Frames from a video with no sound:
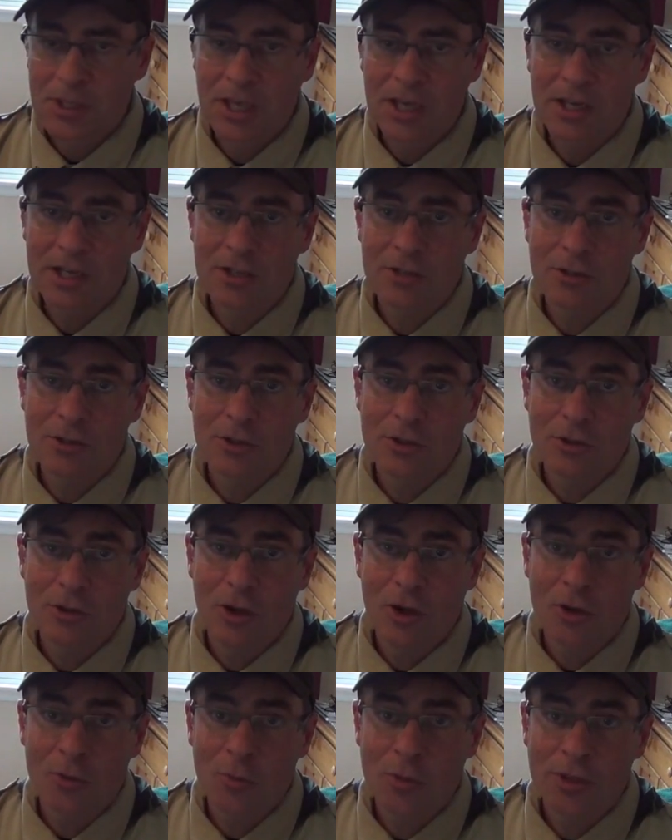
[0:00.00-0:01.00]
getting a little
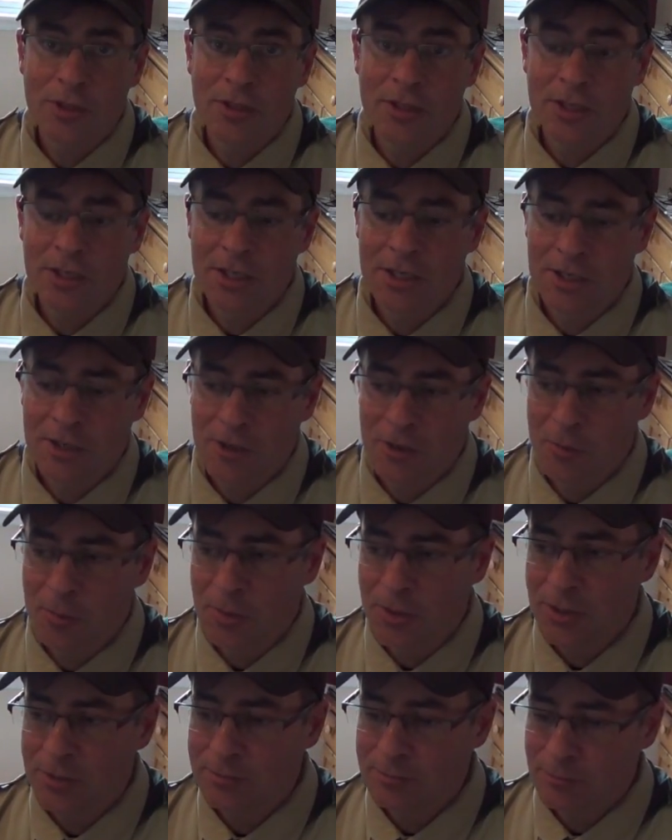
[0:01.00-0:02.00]
long-winded here,
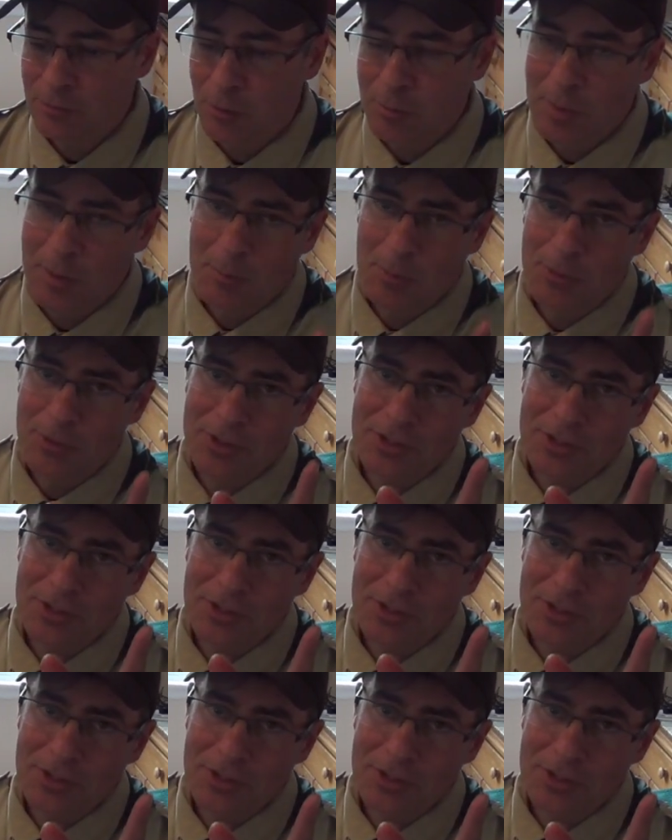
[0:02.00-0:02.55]
but remember,